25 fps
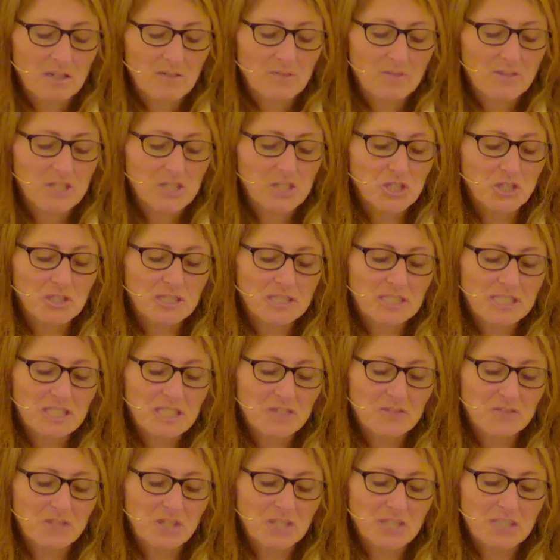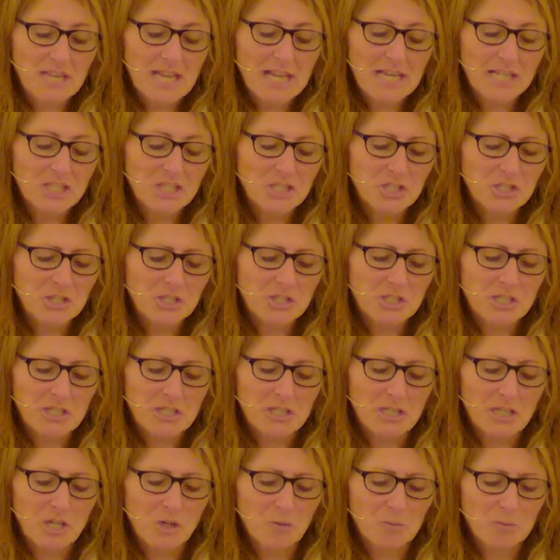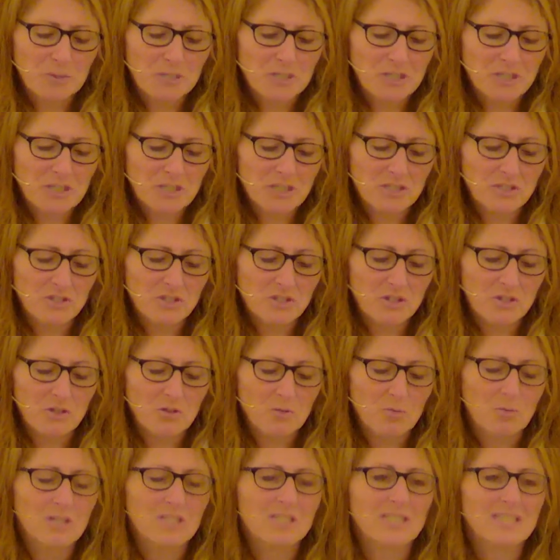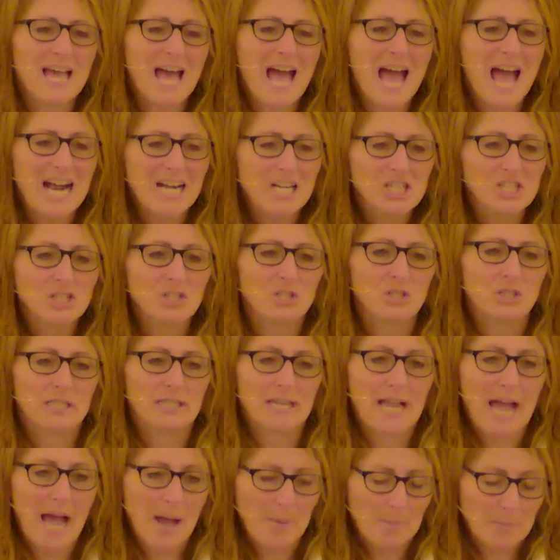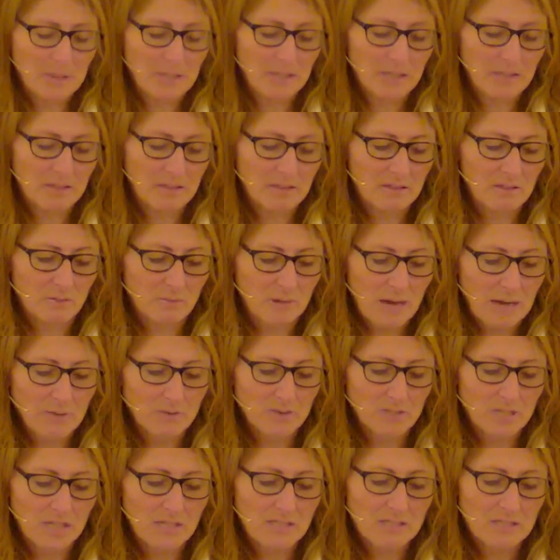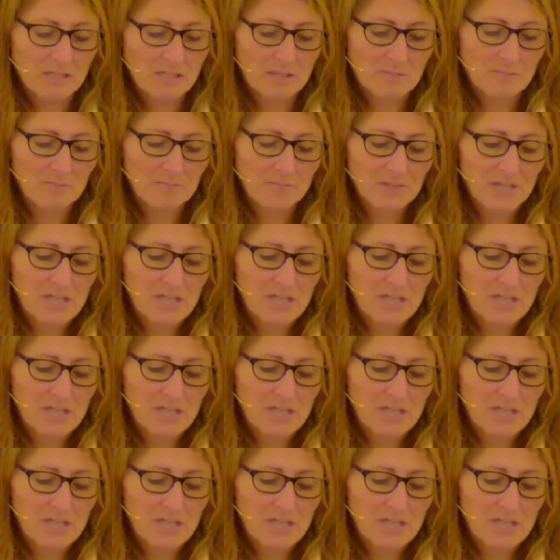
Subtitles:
Vigilance gives us agency and helps us consider what is actually happening around us.